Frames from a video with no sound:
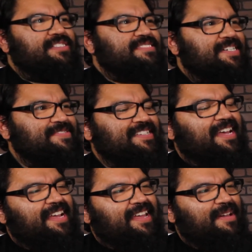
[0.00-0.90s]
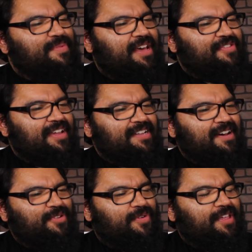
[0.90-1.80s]
to sell you on the KKK, but I think
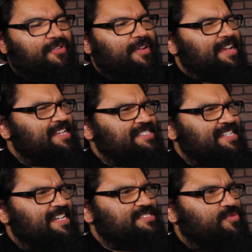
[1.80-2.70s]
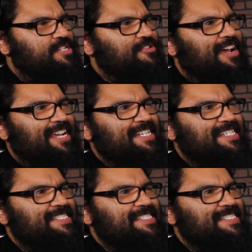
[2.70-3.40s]
another one of their rankings has the word dragon in it.